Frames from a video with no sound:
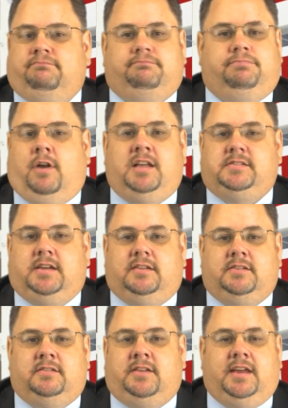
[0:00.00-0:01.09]
process.
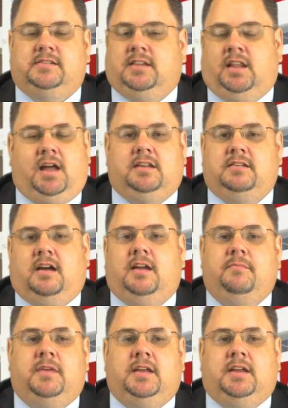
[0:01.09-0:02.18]
It takes a lot of
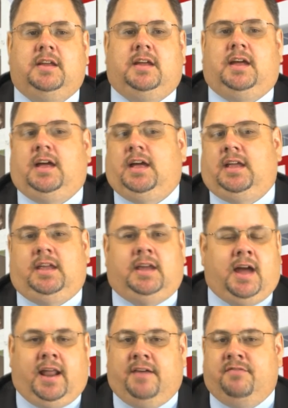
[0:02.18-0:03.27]
time. You
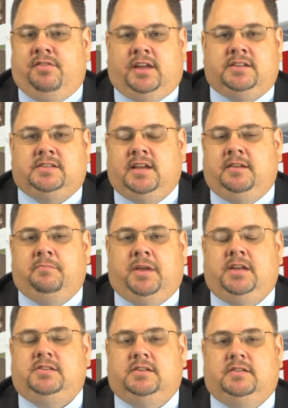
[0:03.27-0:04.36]
got to have thick skin and
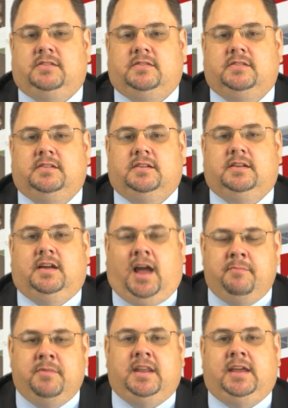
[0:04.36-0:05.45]
patience.
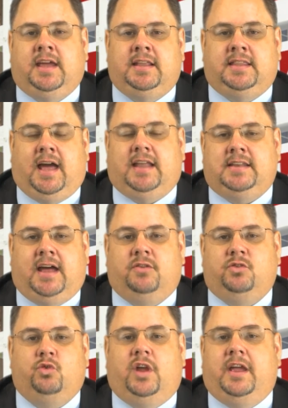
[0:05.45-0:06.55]
I mitigate that down
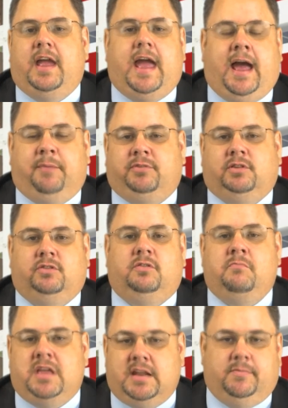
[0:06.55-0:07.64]
to an absolute
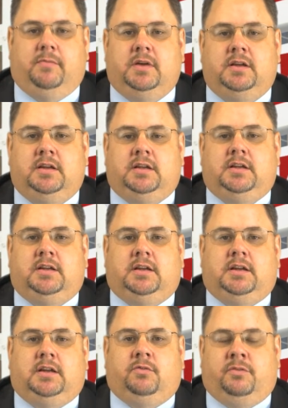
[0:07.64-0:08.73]
minimum
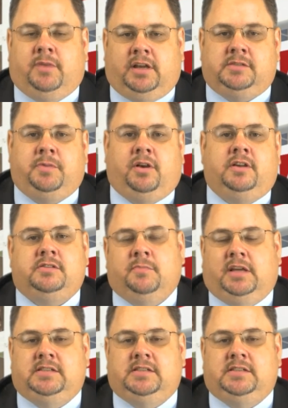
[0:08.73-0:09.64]
with my experience and my